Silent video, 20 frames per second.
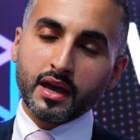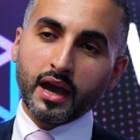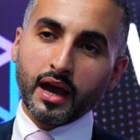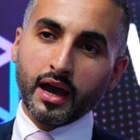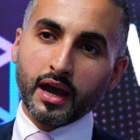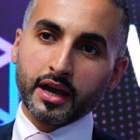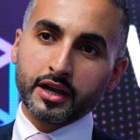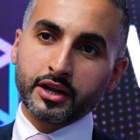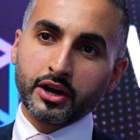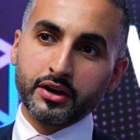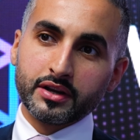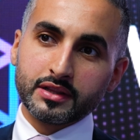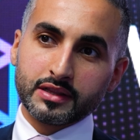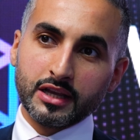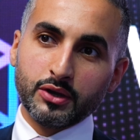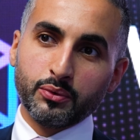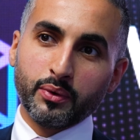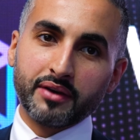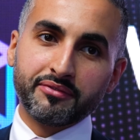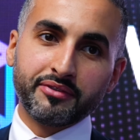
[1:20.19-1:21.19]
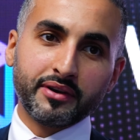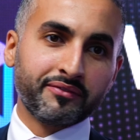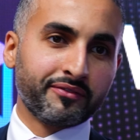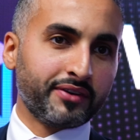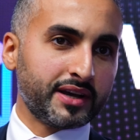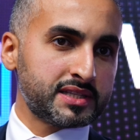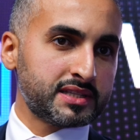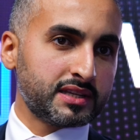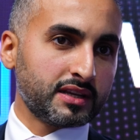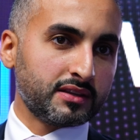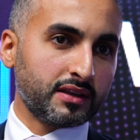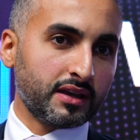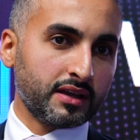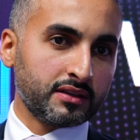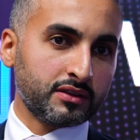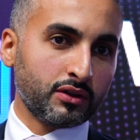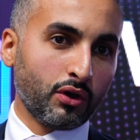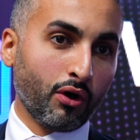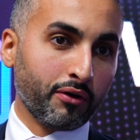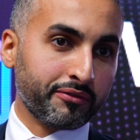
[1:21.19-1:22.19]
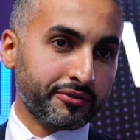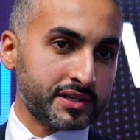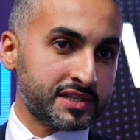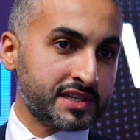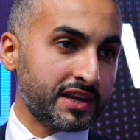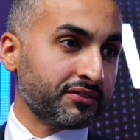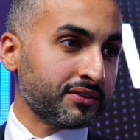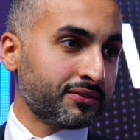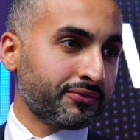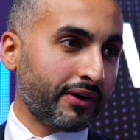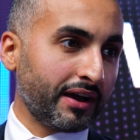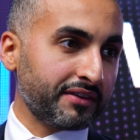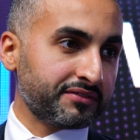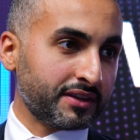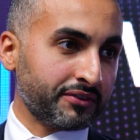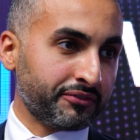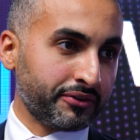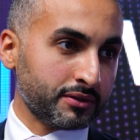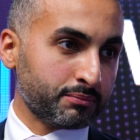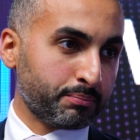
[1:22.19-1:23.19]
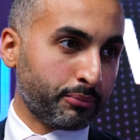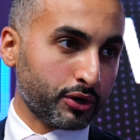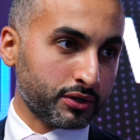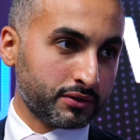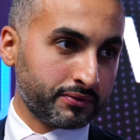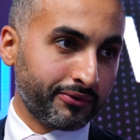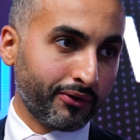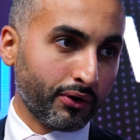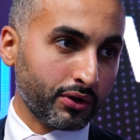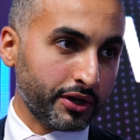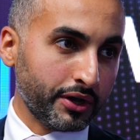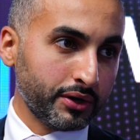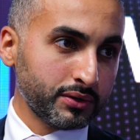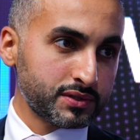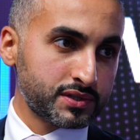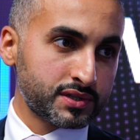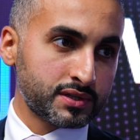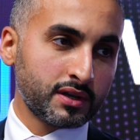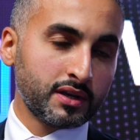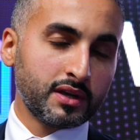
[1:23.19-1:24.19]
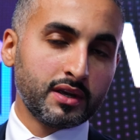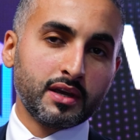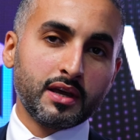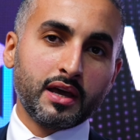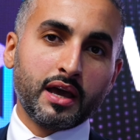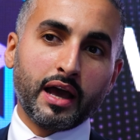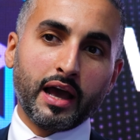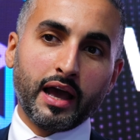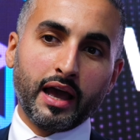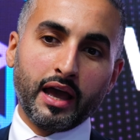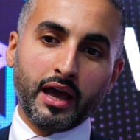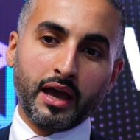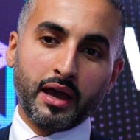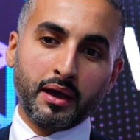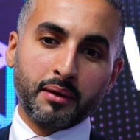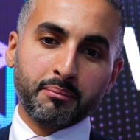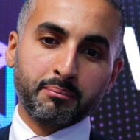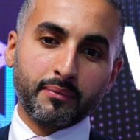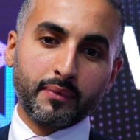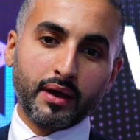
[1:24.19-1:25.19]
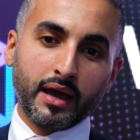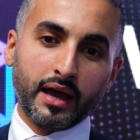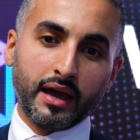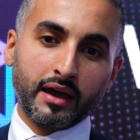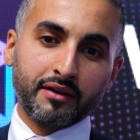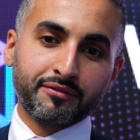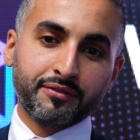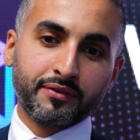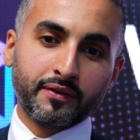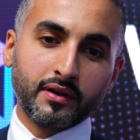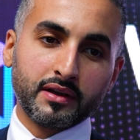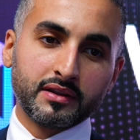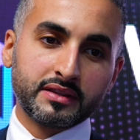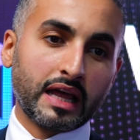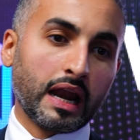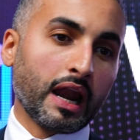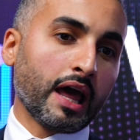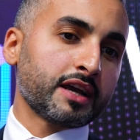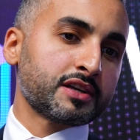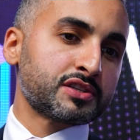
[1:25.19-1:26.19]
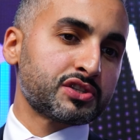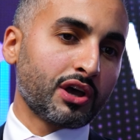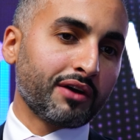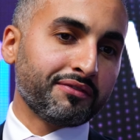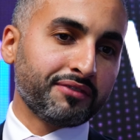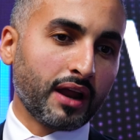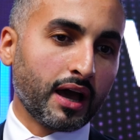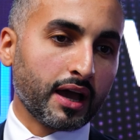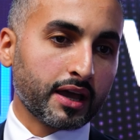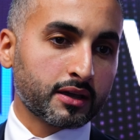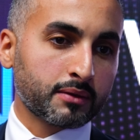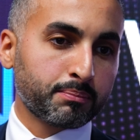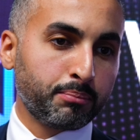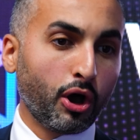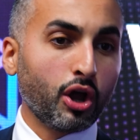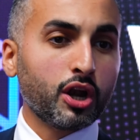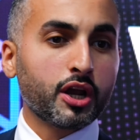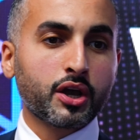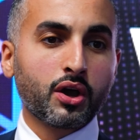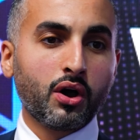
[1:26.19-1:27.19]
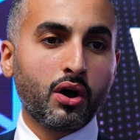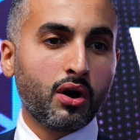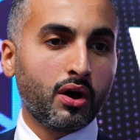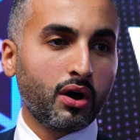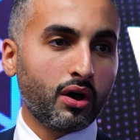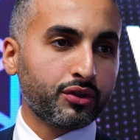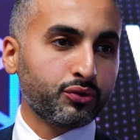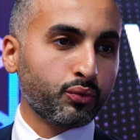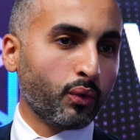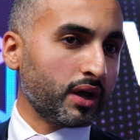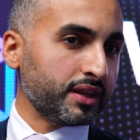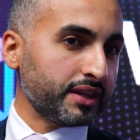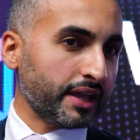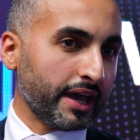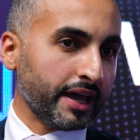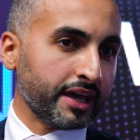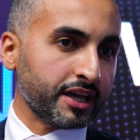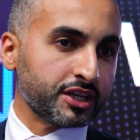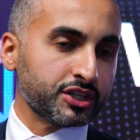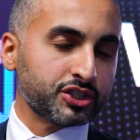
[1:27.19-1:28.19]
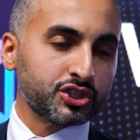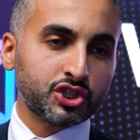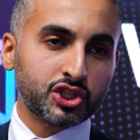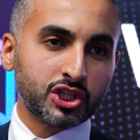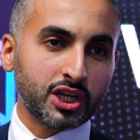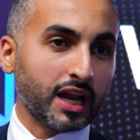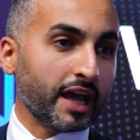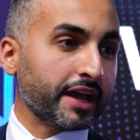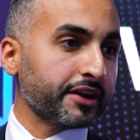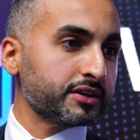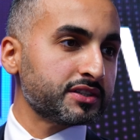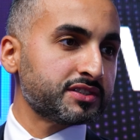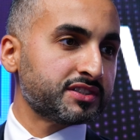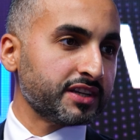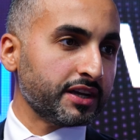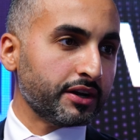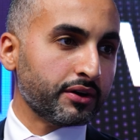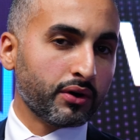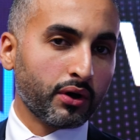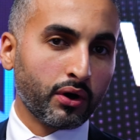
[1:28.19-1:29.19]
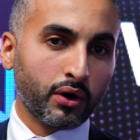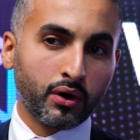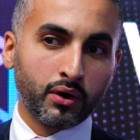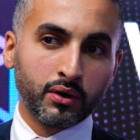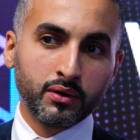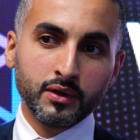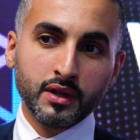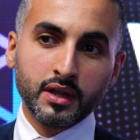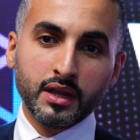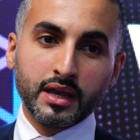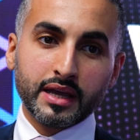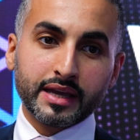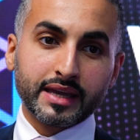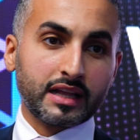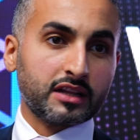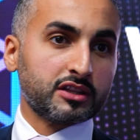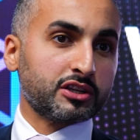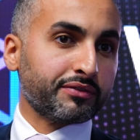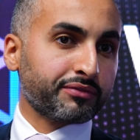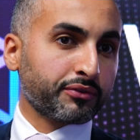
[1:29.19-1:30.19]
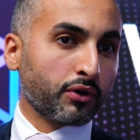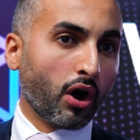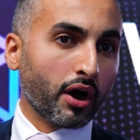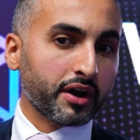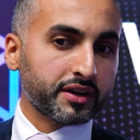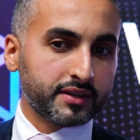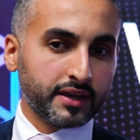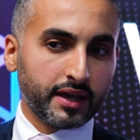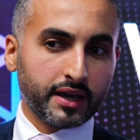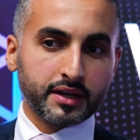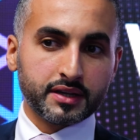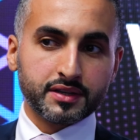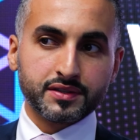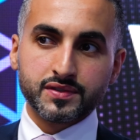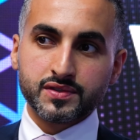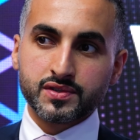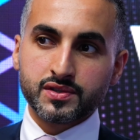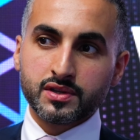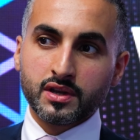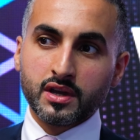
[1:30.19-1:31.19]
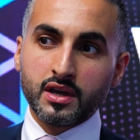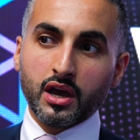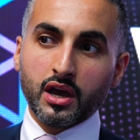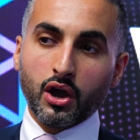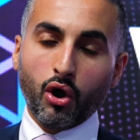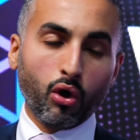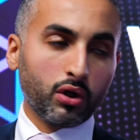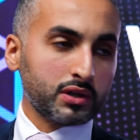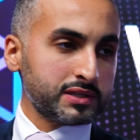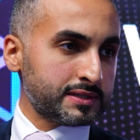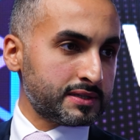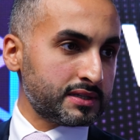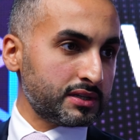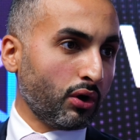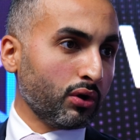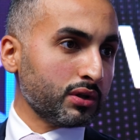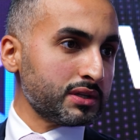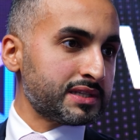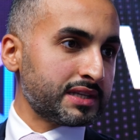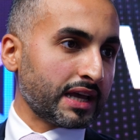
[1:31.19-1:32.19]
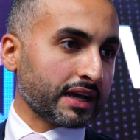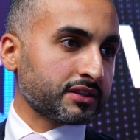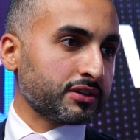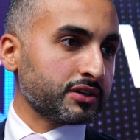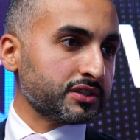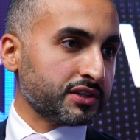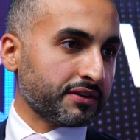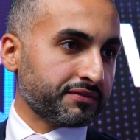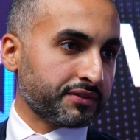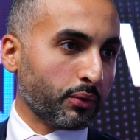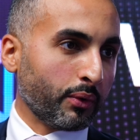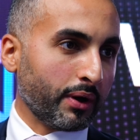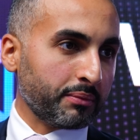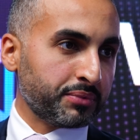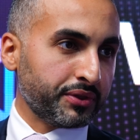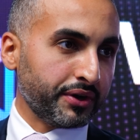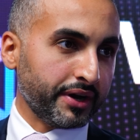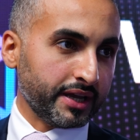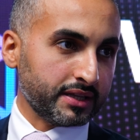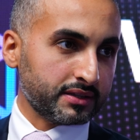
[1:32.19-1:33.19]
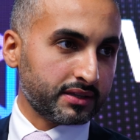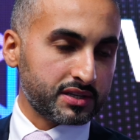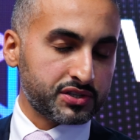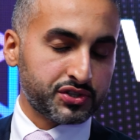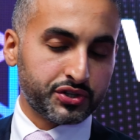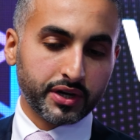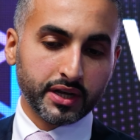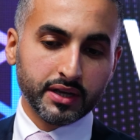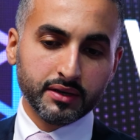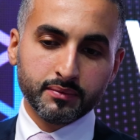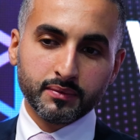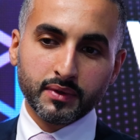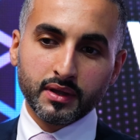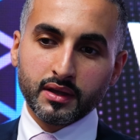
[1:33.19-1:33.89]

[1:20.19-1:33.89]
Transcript: Uh, currently, we have invested in over 75 different portfolios, um, uh, the likes of like Polygon, One Inch, Layer Zero, Guild of Guardians, all, all sectors of the Web3 industry.